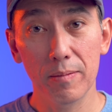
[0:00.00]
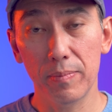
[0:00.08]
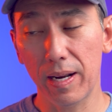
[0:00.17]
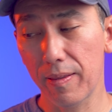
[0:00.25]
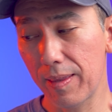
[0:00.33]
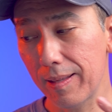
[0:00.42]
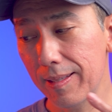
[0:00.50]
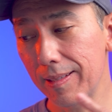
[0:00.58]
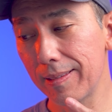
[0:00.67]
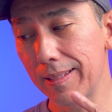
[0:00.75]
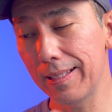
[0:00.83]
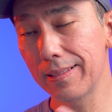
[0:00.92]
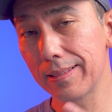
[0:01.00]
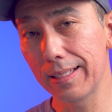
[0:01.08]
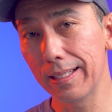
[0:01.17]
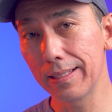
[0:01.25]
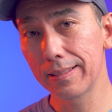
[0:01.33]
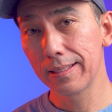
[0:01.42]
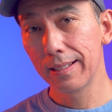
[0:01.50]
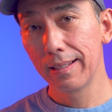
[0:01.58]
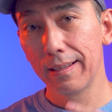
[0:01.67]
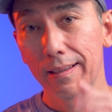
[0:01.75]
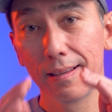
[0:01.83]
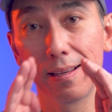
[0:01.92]
but I think that this is
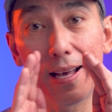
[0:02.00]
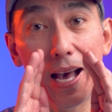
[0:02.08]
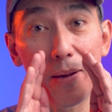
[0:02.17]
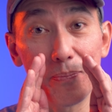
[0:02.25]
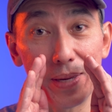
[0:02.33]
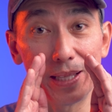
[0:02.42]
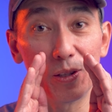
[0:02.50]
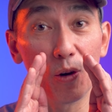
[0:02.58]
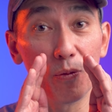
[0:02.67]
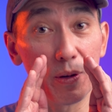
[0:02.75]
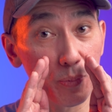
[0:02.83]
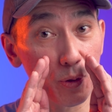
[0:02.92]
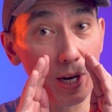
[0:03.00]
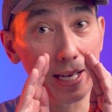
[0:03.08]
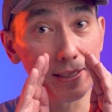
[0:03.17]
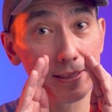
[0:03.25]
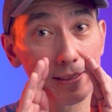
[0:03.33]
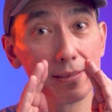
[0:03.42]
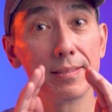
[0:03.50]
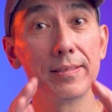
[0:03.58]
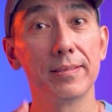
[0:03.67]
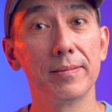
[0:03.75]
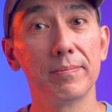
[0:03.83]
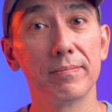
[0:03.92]
a bit overpriced.
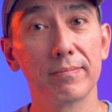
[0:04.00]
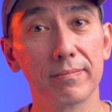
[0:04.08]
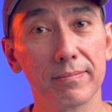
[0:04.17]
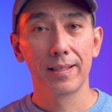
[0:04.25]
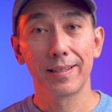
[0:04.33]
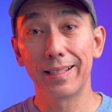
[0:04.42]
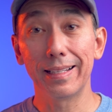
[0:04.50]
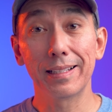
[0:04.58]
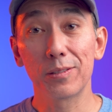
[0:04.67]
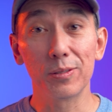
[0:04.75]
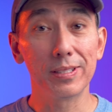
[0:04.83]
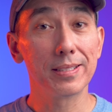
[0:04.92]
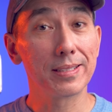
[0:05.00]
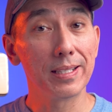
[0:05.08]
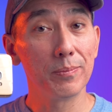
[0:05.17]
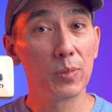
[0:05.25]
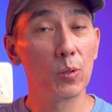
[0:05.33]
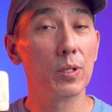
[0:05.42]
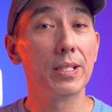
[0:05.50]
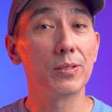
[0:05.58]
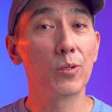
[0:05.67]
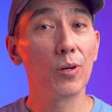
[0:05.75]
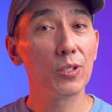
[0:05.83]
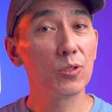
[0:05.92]
The link to this gimbal is
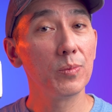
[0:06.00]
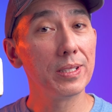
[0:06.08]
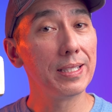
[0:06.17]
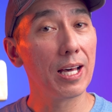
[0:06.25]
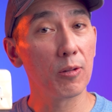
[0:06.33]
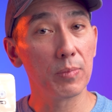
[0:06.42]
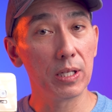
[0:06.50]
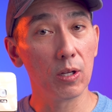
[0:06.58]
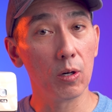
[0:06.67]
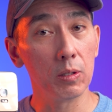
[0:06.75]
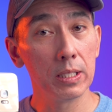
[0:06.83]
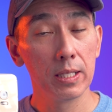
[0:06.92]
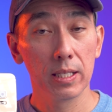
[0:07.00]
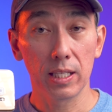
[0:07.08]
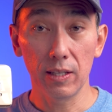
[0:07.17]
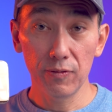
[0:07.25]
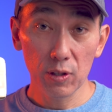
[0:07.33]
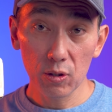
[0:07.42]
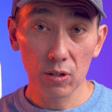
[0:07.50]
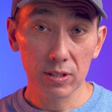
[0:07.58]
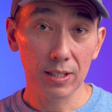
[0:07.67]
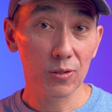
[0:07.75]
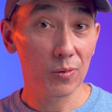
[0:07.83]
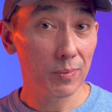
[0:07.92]
going to be down below. If you use
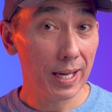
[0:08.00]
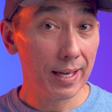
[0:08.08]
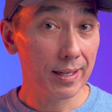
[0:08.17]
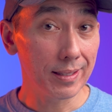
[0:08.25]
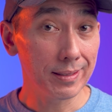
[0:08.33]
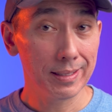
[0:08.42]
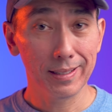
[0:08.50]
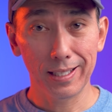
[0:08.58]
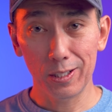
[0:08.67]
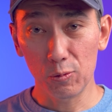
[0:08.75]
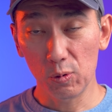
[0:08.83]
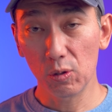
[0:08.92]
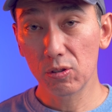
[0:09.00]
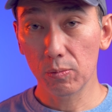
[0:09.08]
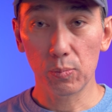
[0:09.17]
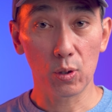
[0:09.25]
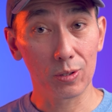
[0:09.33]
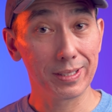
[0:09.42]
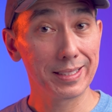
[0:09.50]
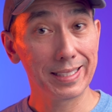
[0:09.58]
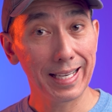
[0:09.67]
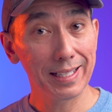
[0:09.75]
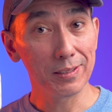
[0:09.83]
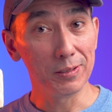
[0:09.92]
it to buy it, it will support the
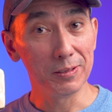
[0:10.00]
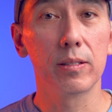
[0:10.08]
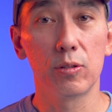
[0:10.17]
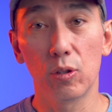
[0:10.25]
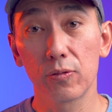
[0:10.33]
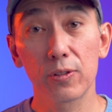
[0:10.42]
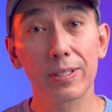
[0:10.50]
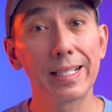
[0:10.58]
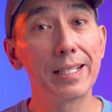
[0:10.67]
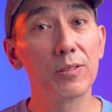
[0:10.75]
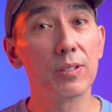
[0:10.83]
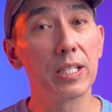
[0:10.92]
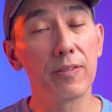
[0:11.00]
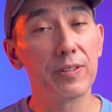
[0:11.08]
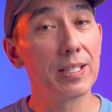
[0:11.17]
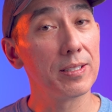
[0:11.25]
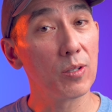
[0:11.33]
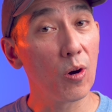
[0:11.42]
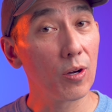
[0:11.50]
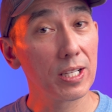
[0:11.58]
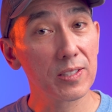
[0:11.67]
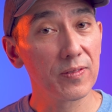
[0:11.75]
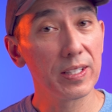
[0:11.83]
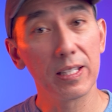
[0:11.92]
channel. Don't forget to give this
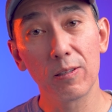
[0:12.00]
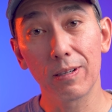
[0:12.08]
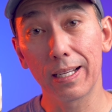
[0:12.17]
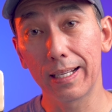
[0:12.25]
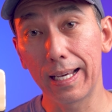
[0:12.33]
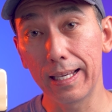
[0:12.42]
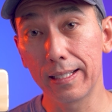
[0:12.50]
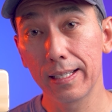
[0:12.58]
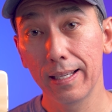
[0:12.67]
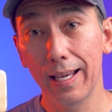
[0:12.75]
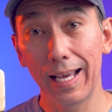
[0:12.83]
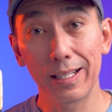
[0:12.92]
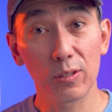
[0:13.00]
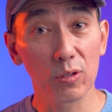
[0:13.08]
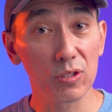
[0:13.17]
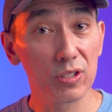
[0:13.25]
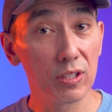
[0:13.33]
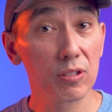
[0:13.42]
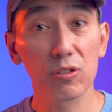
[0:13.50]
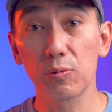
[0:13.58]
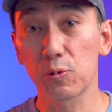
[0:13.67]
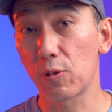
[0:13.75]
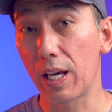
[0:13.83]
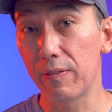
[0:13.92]
honest video a like and consider
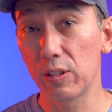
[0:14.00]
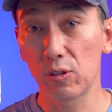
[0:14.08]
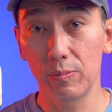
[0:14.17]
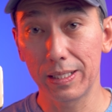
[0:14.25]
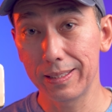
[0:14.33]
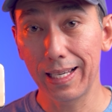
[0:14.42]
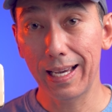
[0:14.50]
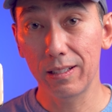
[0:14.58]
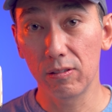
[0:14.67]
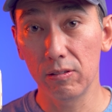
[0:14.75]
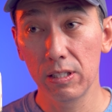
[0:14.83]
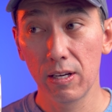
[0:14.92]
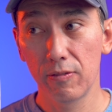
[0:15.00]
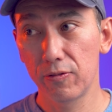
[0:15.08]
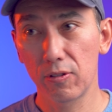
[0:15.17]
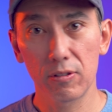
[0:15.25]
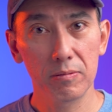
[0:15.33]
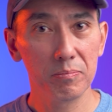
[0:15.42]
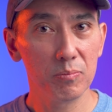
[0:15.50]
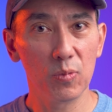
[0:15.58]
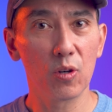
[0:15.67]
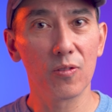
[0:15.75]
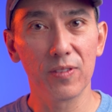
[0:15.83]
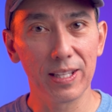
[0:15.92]
subscribing to my channel for
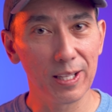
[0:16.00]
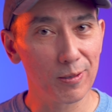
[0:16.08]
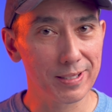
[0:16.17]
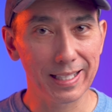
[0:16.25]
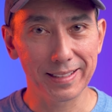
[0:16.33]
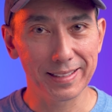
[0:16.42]
more videos like